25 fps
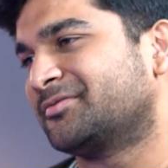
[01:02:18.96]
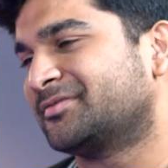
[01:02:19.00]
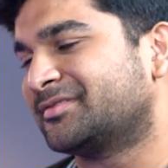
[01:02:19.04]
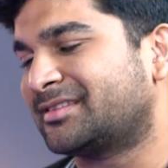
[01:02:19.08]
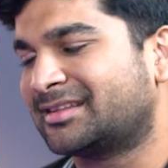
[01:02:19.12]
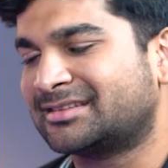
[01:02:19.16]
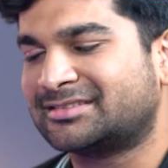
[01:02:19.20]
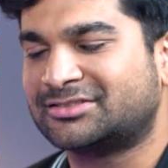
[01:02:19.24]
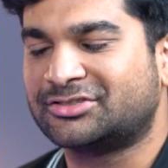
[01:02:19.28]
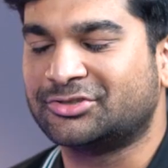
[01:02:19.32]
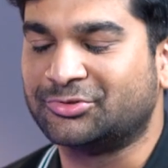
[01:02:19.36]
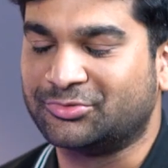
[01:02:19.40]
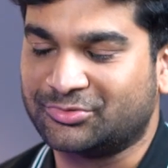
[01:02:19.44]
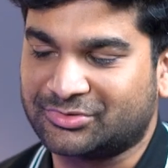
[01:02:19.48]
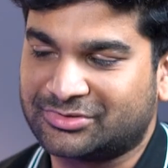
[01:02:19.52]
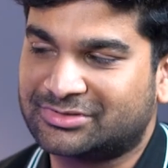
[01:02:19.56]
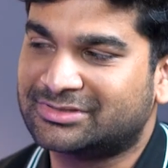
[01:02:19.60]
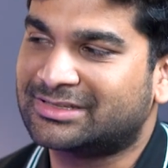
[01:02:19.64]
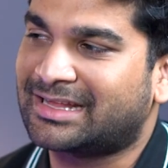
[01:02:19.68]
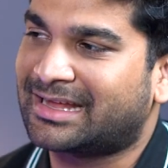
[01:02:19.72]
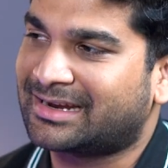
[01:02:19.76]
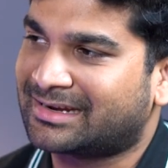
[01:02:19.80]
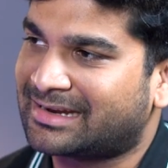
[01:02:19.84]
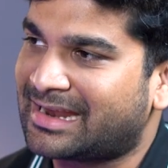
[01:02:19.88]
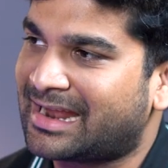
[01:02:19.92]
That's huge.
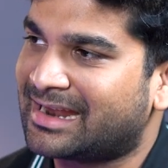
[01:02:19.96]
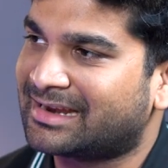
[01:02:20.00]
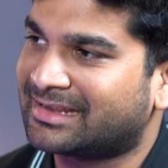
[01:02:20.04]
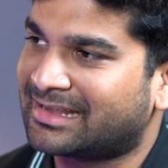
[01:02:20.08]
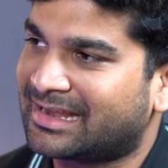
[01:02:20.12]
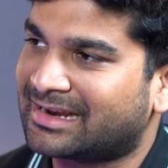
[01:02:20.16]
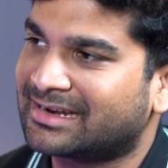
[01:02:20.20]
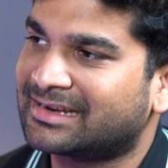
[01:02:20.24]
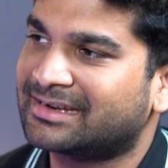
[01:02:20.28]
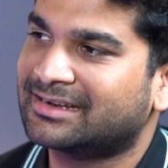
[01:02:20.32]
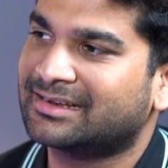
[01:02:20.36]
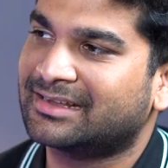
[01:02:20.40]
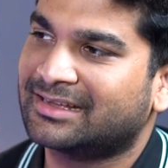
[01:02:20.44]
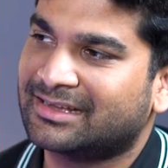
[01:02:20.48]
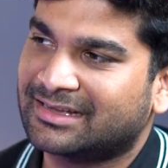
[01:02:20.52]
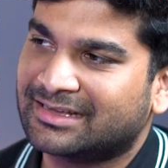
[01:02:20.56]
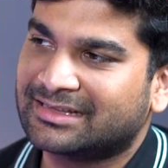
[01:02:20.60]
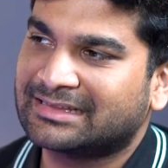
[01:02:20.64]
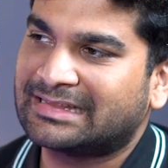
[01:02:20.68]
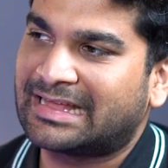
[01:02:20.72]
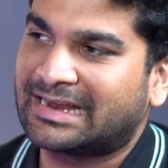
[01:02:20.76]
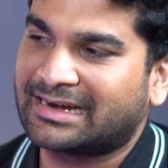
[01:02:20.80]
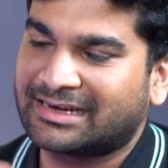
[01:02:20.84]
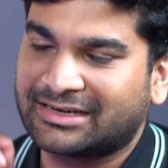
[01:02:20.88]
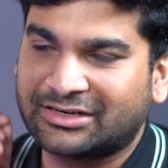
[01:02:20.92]
That'll
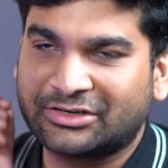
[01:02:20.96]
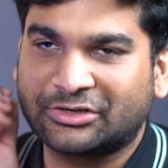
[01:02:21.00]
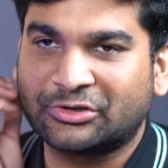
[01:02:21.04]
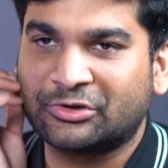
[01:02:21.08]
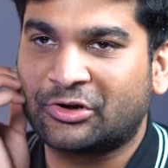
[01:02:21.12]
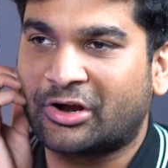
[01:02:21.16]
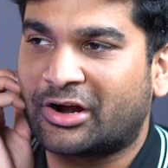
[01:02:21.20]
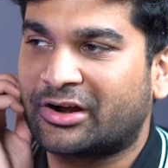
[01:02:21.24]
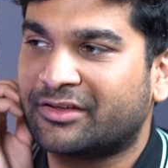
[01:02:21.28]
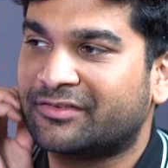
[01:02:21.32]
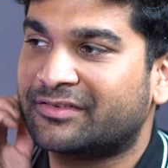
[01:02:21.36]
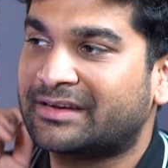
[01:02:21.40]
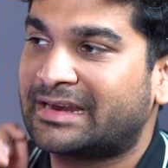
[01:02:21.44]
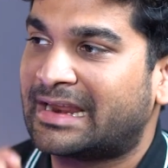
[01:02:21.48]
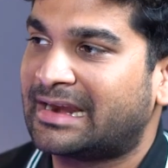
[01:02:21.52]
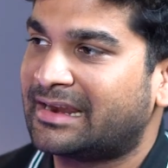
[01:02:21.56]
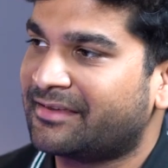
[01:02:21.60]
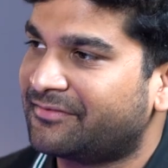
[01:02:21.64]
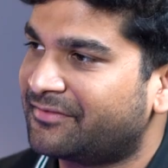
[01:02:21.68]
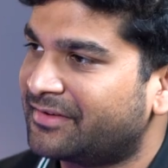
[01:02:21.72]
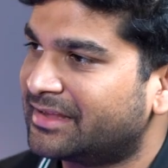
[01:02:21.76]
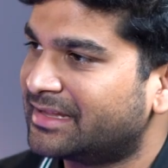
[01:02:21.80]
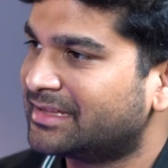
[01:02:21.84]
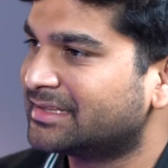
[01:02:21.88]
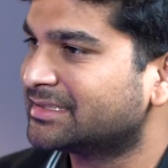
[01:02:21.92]
lead to a lot of
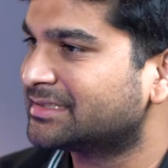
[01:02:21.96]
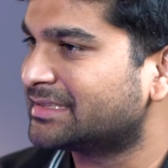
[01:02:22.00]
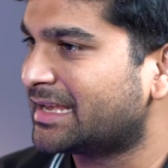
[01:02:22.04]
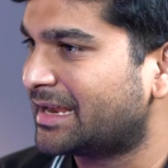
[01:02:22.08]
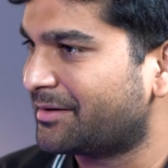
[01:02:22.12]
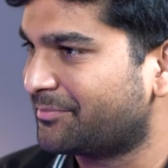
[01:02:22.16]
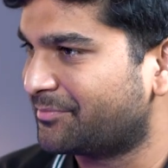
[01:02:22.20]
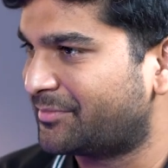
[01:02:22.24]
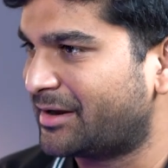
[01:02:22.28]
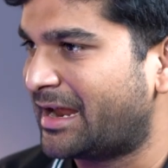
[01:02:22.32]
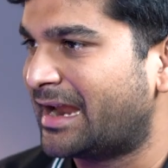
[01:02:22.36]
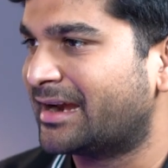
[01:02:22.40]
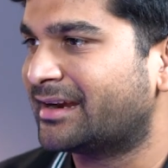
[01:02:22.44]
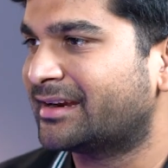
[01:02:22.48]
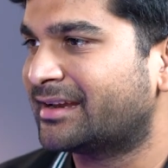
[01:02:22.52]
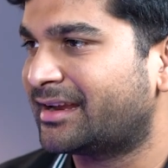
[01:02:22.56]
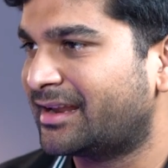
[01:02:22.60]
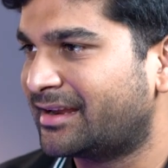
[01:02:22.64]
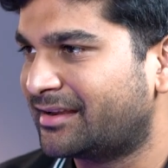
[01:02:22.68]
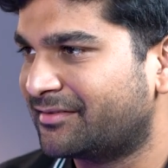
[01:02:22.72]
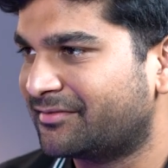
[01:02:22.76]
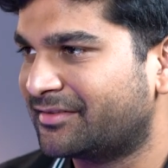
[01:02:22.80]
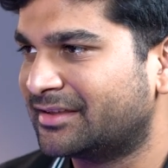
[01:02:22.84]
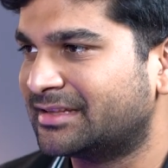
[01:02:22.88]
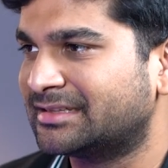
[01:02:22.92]
relevance and brand
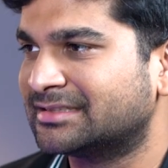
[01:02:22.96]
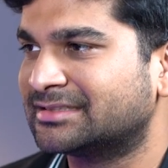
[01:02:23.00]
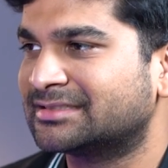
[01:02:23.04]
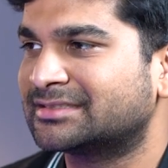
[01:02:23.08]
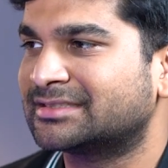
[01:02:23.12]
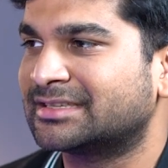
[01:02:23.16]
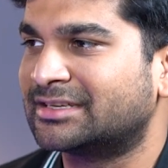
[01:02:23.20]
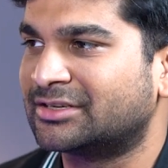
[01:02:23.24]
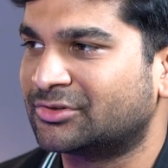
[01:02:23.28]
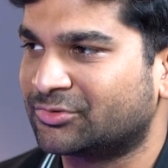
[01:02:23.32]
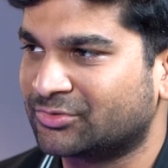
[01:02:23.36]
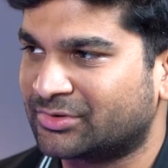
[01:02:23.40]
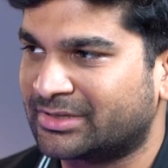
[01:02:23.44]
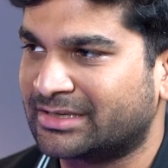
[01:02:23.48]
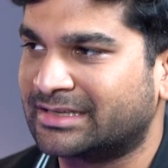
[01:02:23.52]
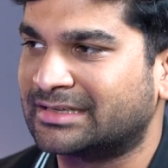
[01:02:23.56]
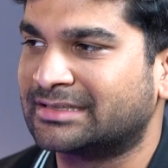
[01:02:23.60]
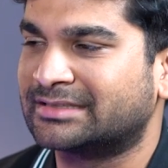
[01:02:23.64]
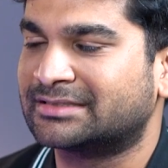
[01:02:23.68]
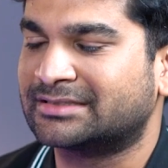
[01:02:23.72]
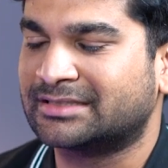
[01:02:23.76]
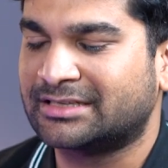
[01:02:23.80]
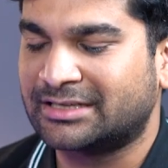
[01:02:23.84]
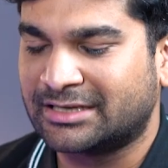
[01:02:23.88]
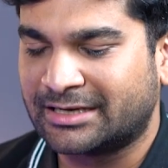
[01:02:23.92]
relevance into
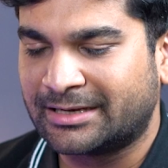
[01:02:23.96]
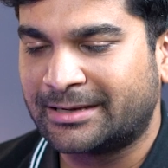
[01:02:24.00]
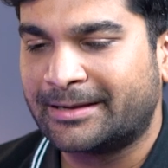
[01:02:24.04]
things.